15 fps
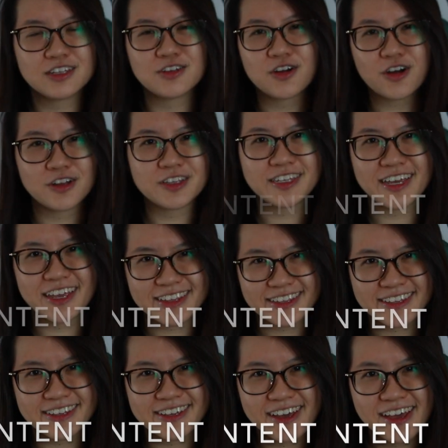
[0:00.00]
and that is your
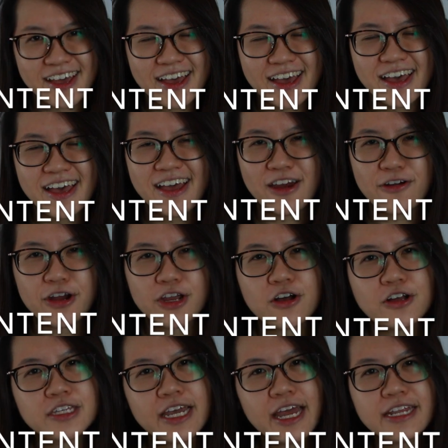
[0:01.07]
content.
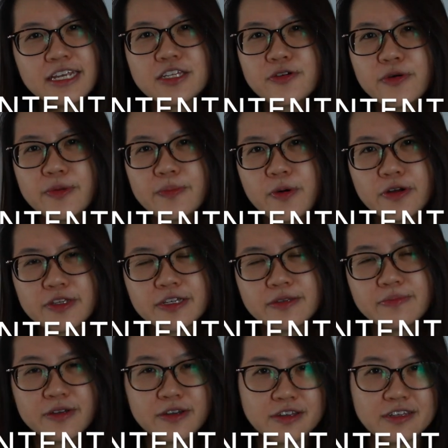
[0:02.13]
Alright, content is so
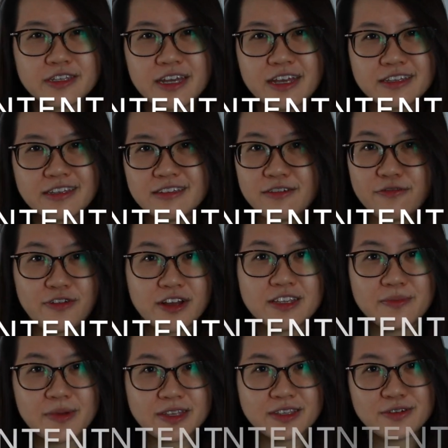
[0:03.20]
important because that's the
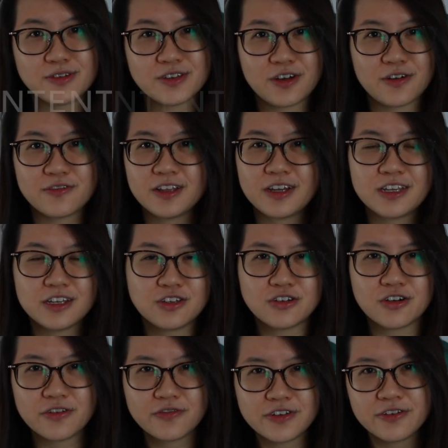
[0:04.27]
fundamentals of
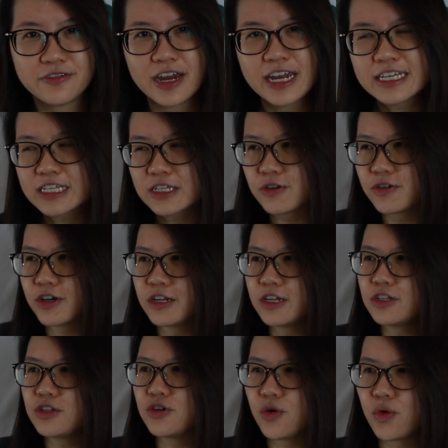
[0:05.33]
learning geography, right? So
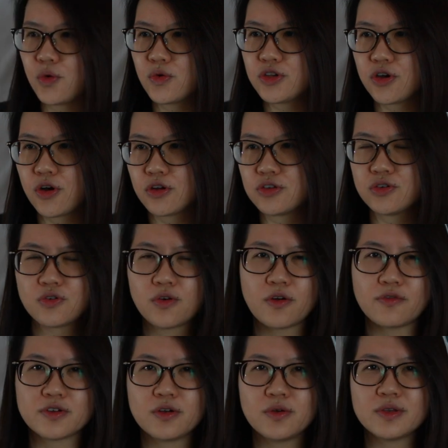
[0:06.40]
you gotta know your
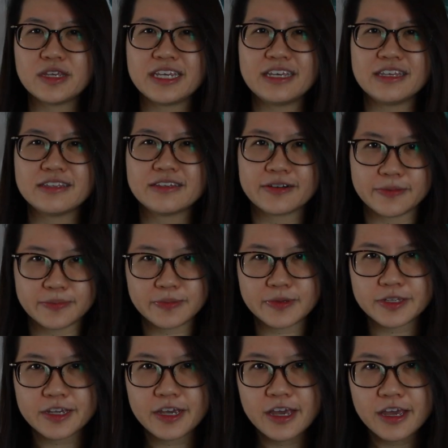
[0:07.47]
geographical key
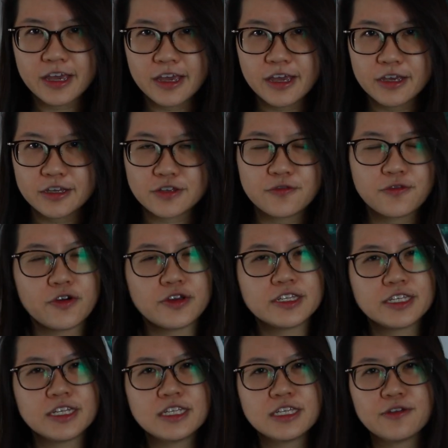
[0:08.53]
terms. So
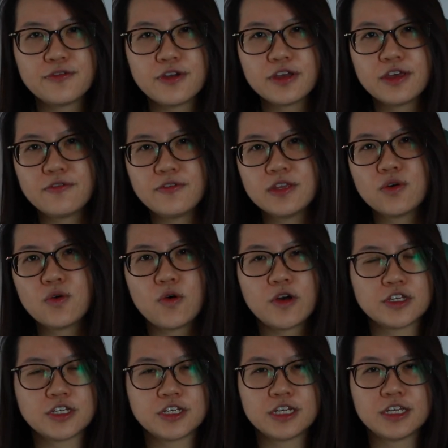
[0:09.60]
for instance, if you're given
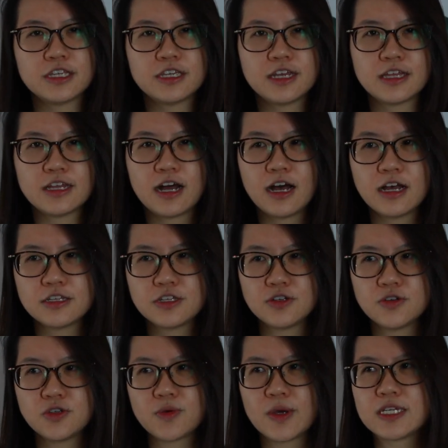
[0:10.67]
a question that
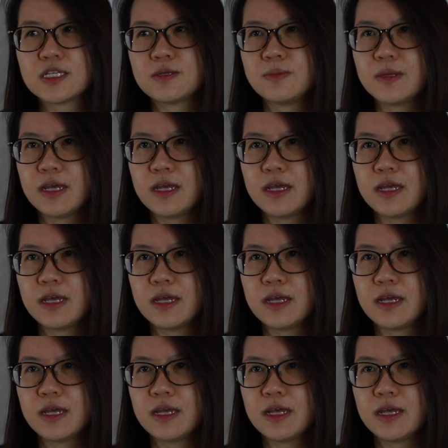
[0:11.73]
asks you to